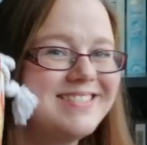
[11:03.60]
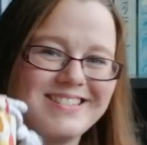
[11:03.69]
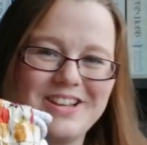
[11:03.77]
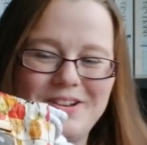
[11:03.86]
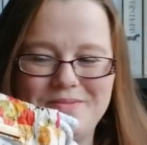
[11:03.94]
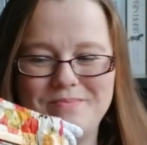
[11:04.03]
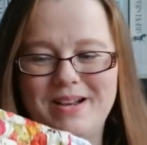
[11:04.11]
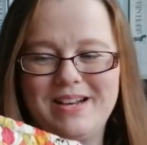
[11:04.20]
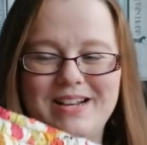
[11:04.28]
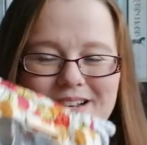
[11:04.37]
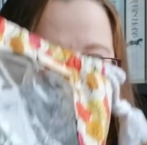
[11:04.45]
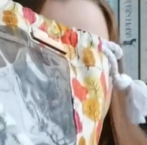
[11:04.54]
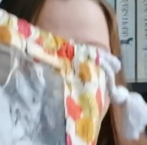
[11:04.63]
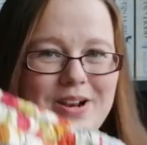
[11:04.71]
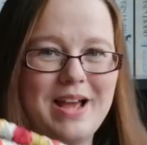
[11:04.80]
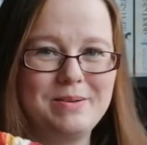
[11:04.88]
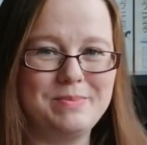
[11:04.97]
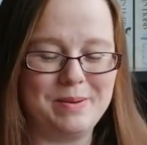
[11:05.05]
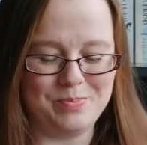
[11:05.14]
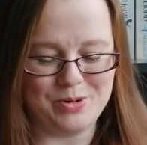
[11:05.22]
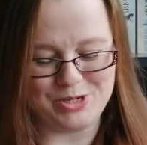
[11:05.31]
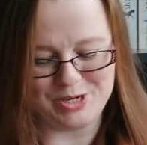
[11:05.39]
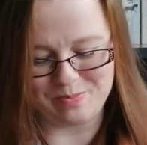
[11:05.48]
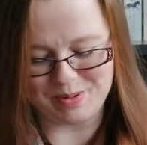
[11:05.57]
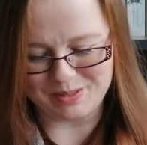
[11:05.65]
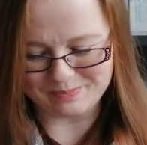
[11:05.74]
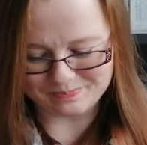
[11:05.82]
So my own handmade project bag.